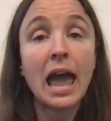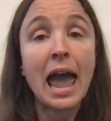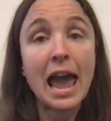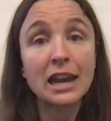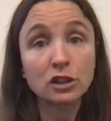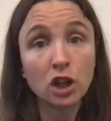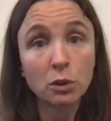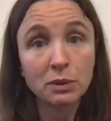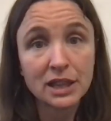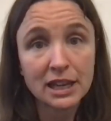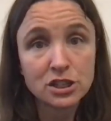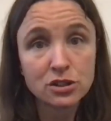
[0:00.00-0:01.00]
And along with
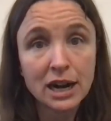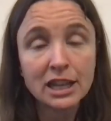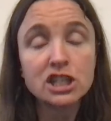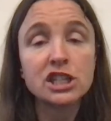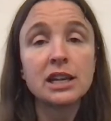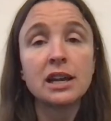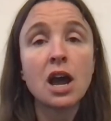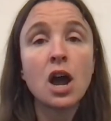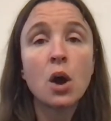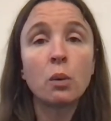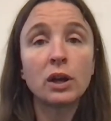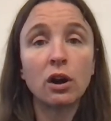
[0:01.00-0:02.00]
that strategy,
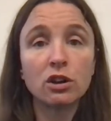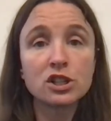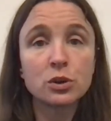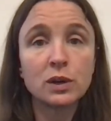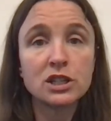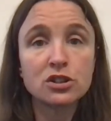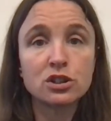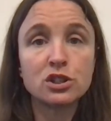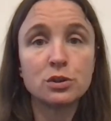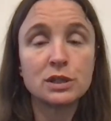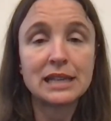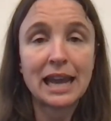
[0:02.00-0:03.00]
we also
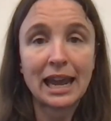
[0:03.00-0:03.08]
introduced